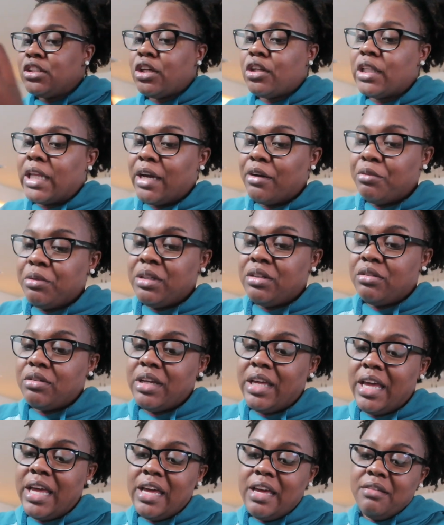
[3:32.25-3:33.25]
so that we
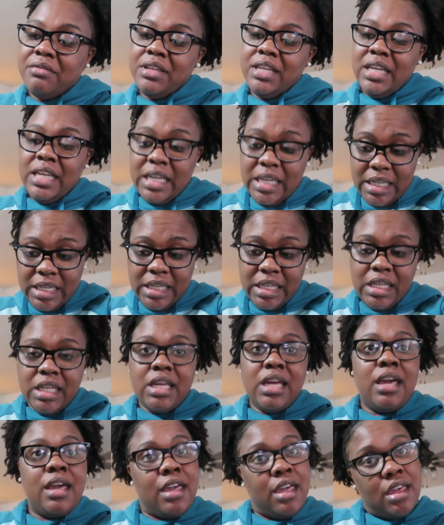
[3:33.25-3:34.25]
don't have
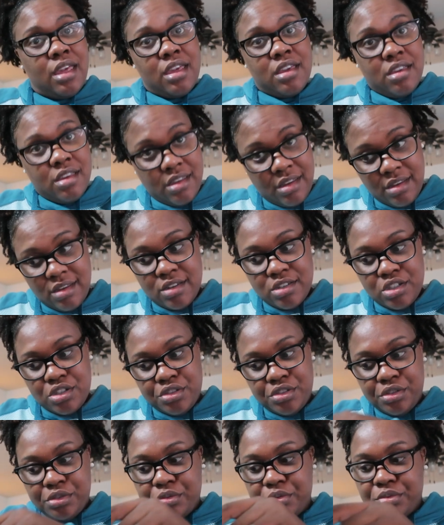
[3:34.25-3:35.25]
any
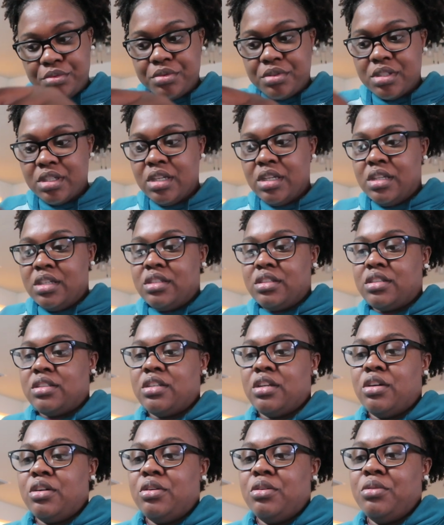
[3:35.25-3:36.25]
issues
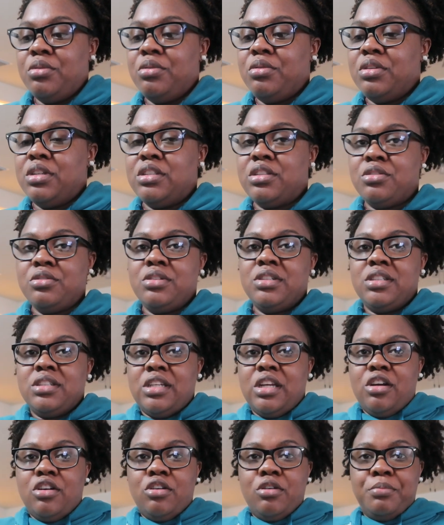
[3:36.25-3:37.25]
so as soon
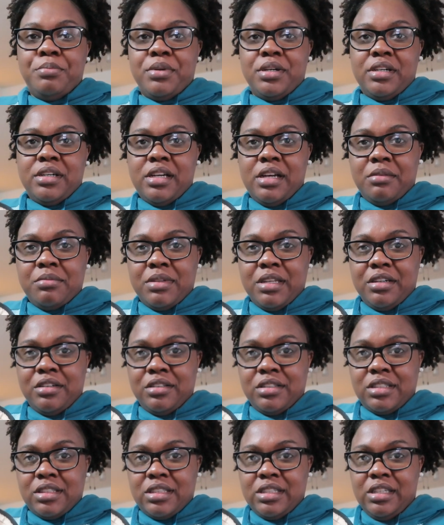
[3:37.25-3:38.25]
as they open it up
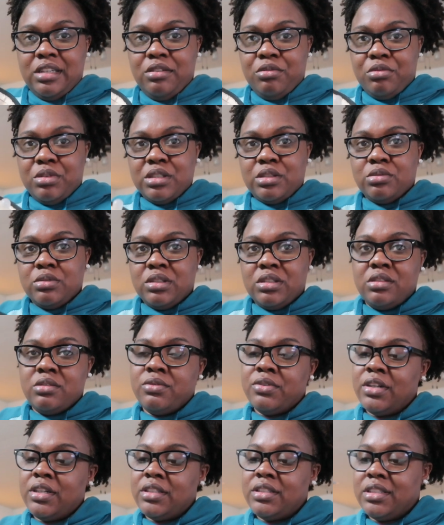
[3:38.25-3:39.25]
they'll see which one's
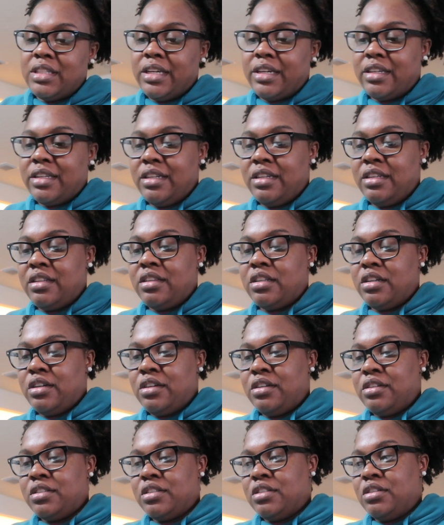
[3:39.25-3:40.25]
first second and
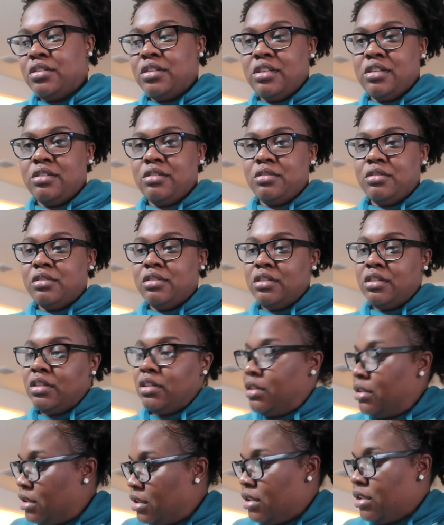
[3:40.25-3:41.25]
third so they'll
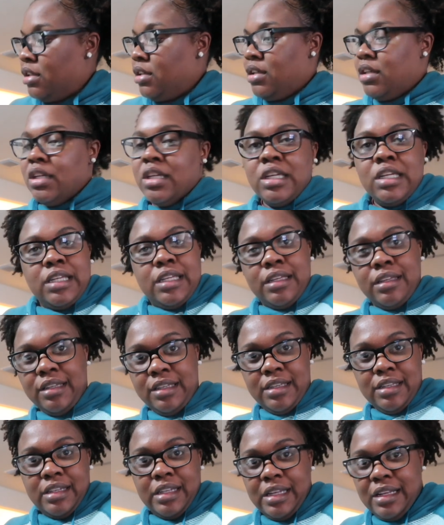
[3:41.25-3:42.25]

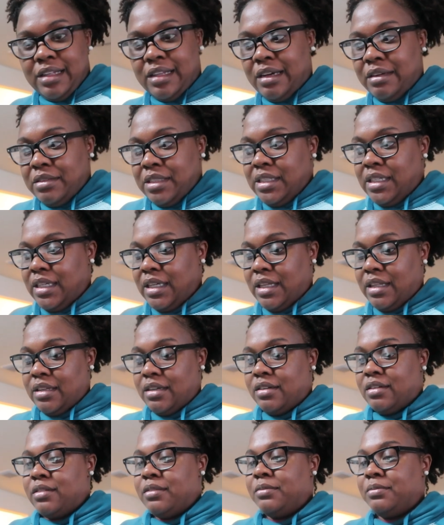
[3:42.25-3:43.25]
get their life
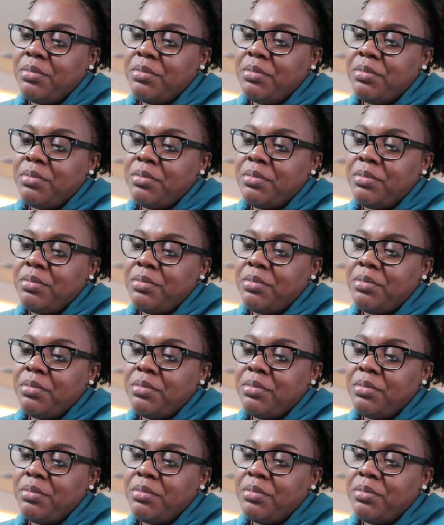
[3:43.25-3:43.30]
together.